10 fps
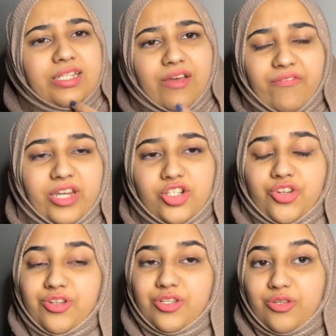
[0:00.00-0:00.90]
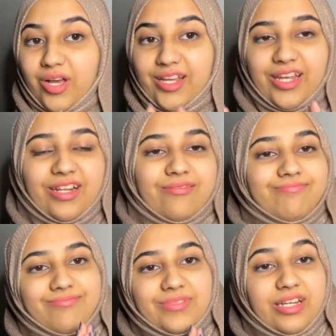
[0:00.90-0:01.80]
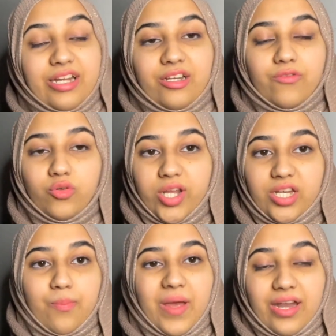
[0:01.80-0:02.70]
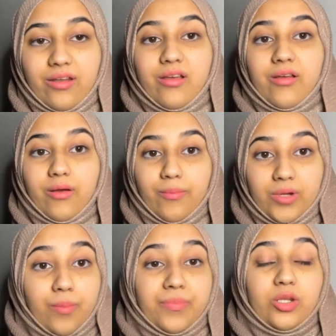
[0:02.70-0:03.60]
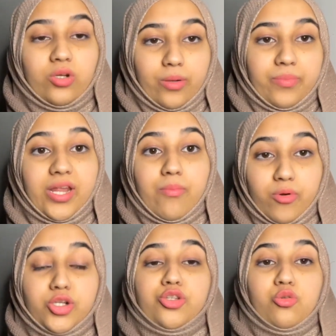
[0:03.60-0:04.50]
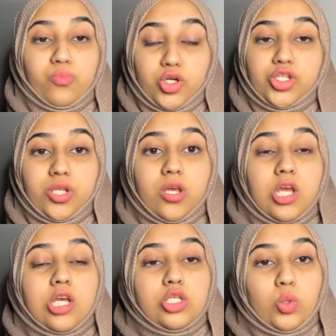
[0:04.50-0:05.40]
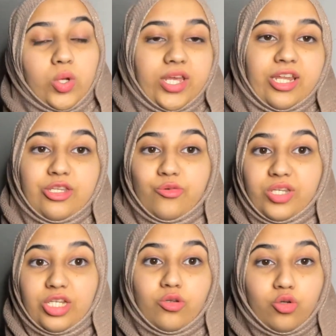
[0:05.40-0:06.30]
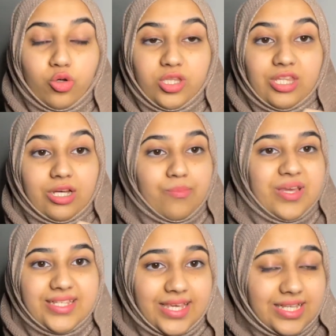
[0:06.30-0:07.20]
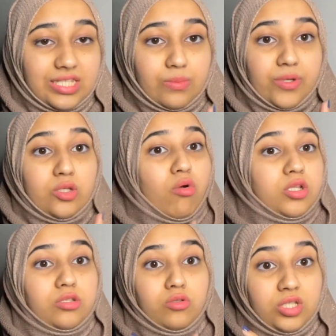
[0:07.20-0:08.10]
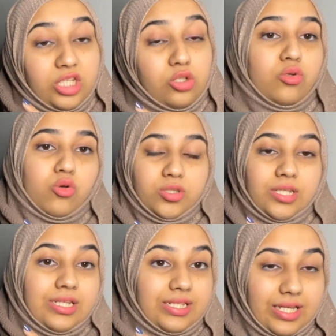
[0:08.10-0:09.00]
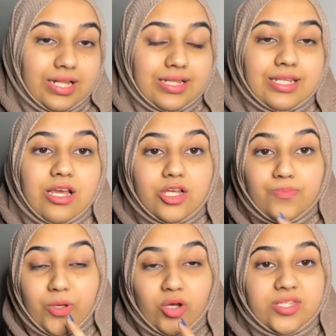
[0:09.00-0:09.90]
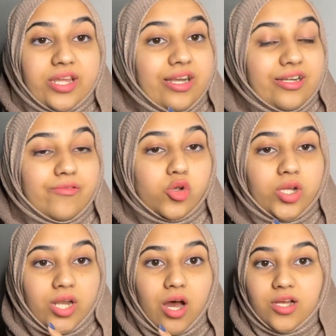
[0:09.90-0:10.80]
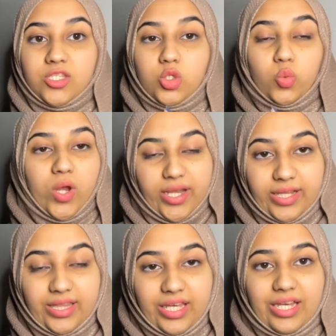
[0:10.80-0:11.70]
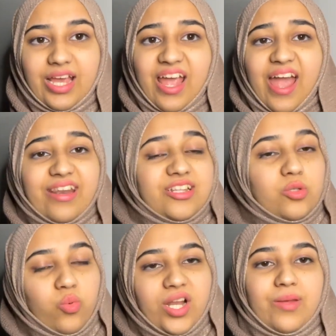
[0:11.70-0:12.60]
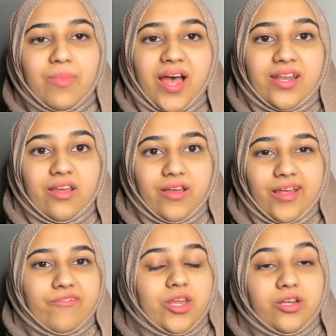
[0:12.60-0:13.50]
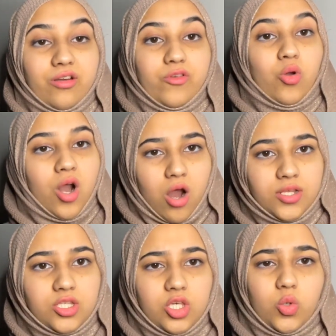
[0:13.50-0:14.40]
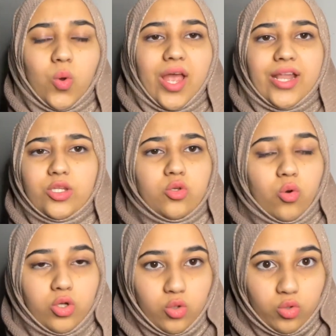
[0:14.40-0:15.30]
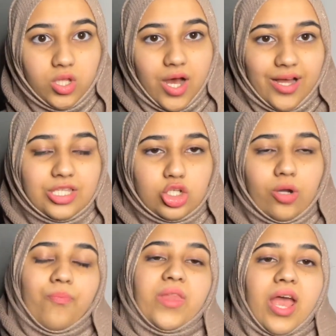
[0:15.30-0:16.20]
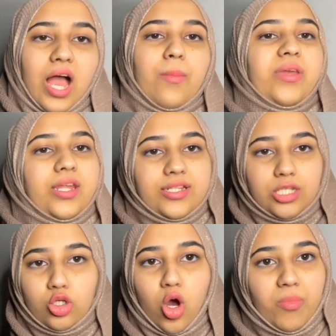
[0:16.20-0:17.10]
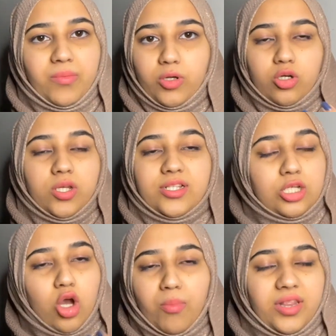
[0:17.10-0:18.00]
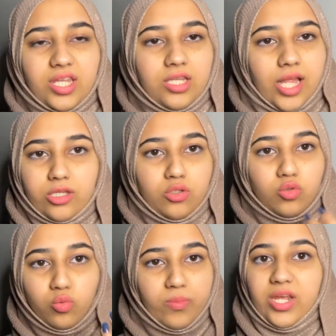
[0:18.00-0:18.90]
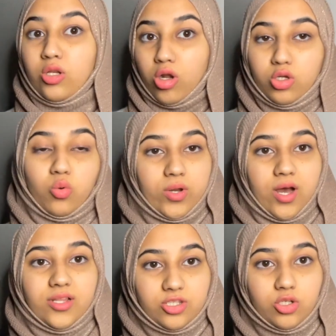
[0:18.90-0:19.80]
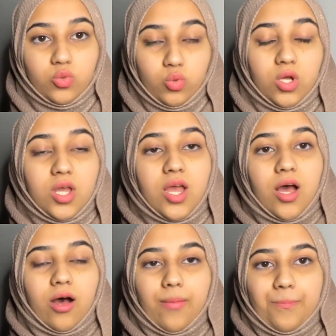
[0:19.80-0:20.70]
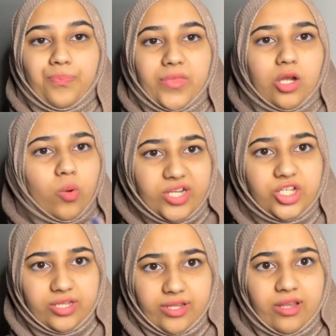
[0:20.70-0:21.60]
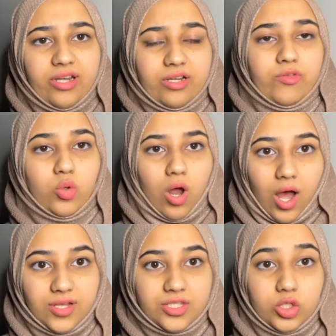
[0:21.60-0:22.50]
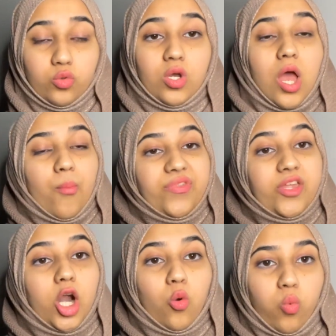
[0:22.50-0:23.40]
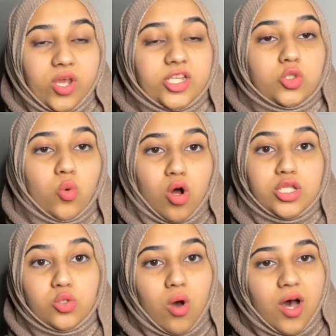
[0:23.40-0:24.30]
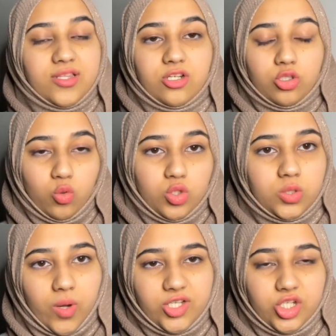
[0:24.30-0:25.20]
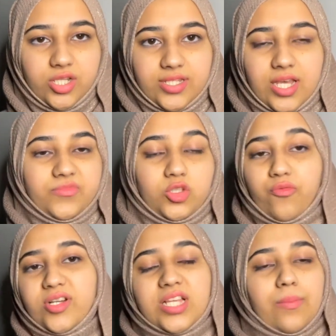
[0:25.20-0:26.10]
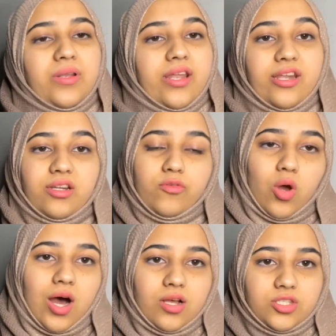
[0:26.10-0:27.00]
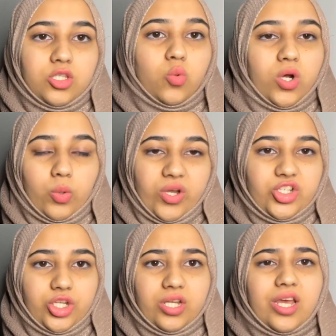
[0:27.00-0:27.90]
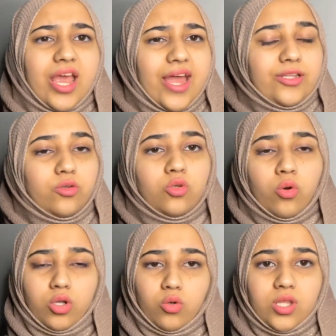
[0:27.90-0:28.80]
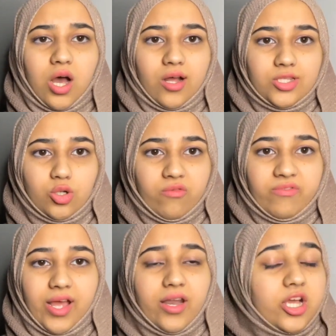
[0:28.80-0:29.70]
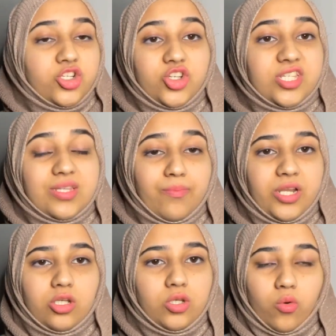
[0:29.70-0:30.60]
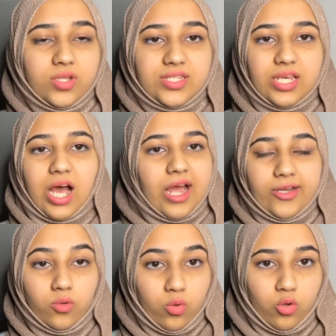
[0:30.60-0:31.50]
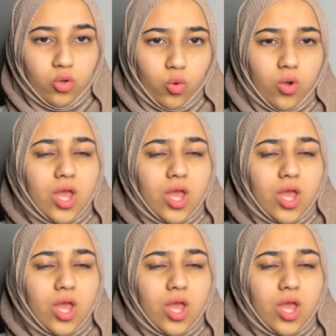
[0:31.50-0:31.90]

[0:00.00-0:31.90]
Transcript: definitions again an interview can depend company to company and person to person. So again, you need to know the basics, but you also need to know the details because the interviewer can ask you anything and it's really bad if the interviewer asks you and you don't know the answer i mean it's a common it's a common thing that you may not know an answer to um, a question that the interviewer asks you but there are ways to also answer those questions so for example an interviewer asks you a question and you don't know the answer of that just simply don't say i don't know